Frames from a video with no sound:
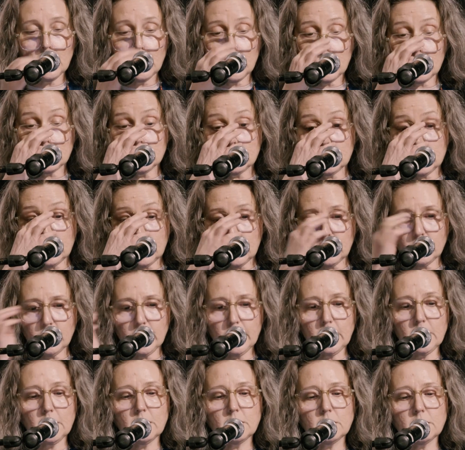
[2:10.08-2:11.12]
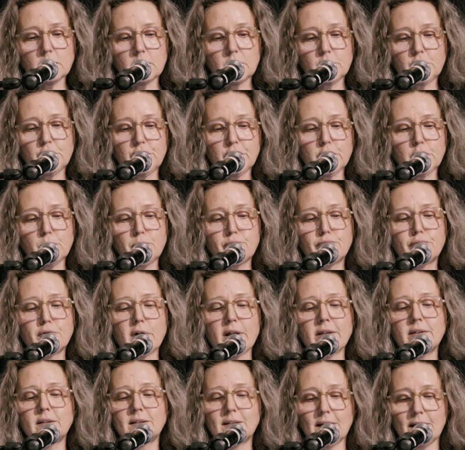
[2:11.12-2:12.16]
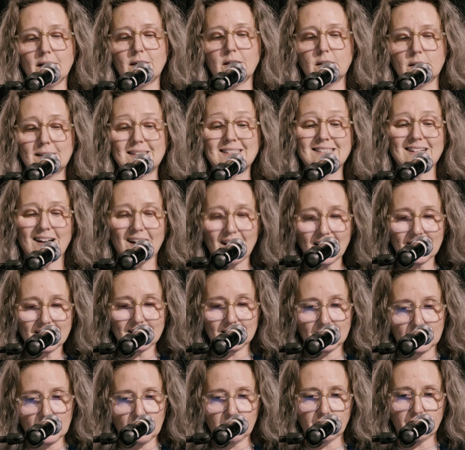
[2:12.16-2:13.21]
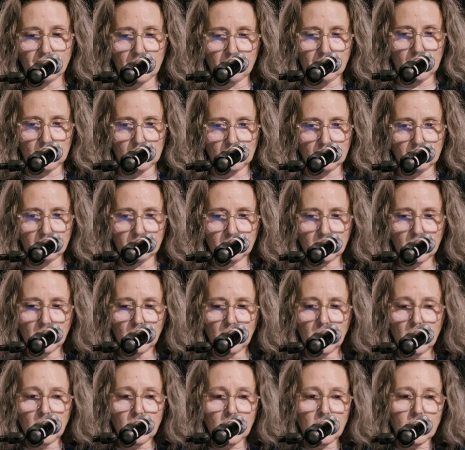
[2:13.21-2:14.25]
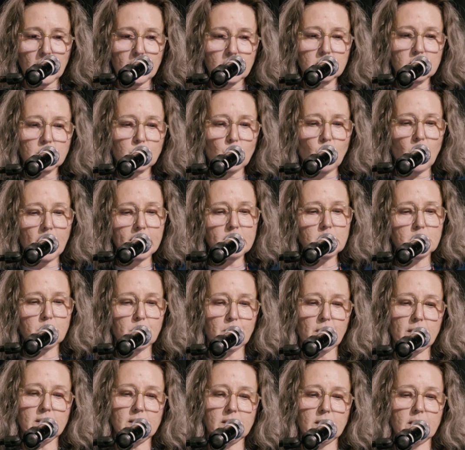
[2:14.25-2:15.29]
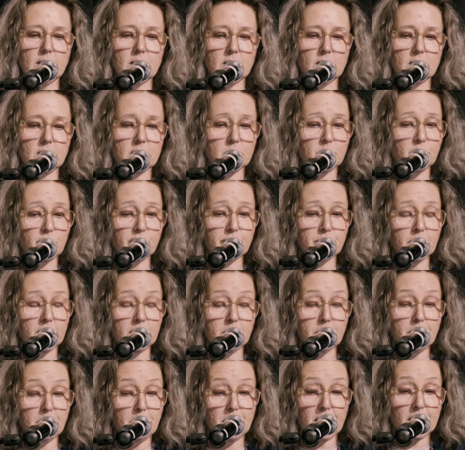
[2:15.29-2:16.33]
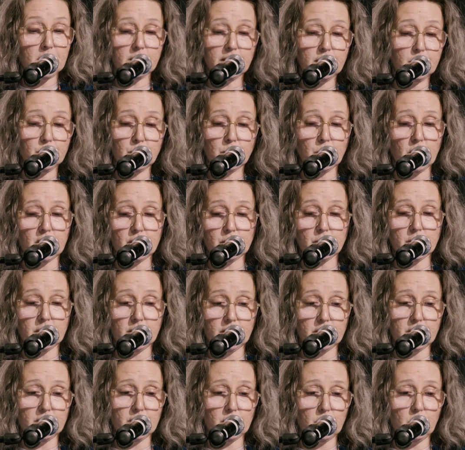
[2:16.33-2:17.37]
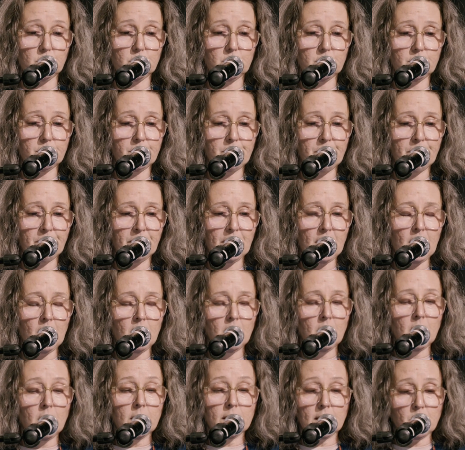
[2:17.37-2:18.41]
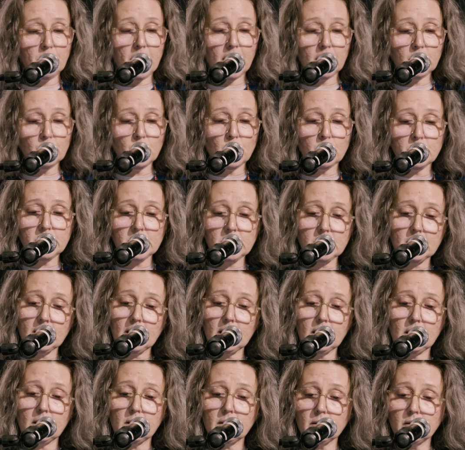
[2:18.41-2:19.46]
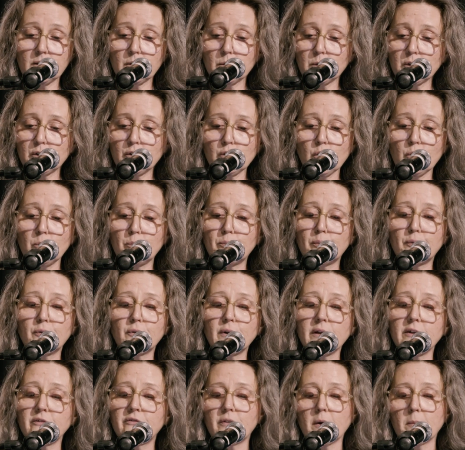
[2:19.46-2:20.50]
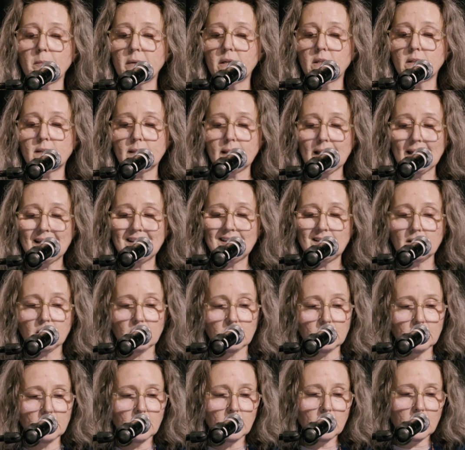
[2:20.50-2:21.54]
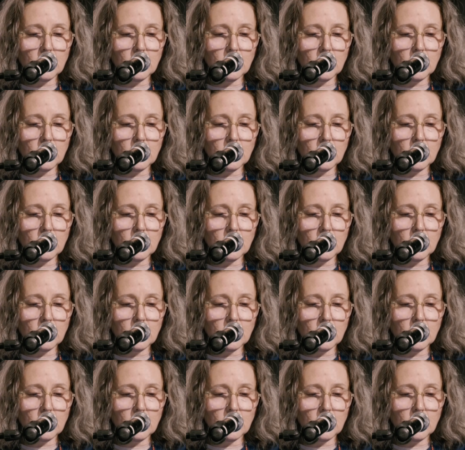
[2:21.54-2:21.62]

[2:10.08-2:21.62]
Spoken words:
Considering the sheer breathtaking size of feminism, it is quite surprising that it's a movement barely 200 years old. Now make no mistake, there was no pre-feminist idyll